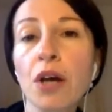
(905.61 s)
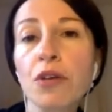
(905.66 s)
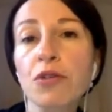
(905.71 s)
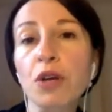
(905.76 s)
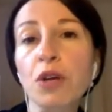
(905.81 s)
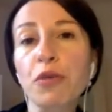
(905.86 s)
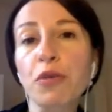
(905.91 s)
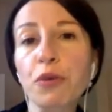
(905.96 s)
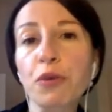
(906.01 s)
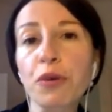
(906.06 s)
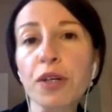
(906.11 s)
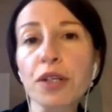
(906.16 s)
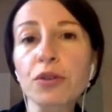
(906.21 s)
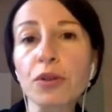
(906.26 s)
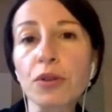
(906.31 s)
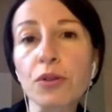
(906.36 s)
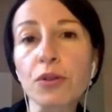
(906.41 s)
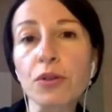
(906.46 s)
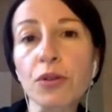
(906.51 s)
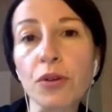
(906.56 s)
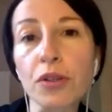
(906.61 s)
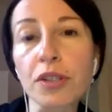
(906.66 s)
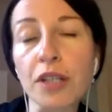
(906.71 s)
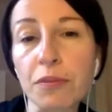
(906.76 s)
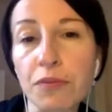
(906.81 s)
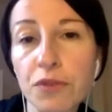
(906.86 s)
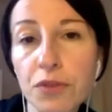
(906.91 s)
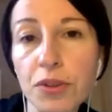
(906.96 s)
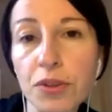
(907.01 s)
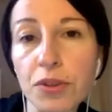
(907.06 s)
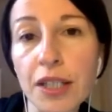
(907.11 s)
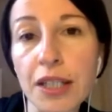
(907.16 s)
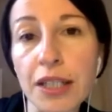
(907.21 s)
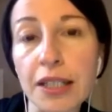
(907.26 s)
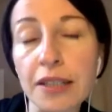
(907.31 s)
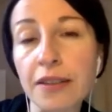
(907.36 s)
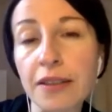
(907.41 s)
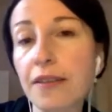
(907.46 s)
So if we don't know them today,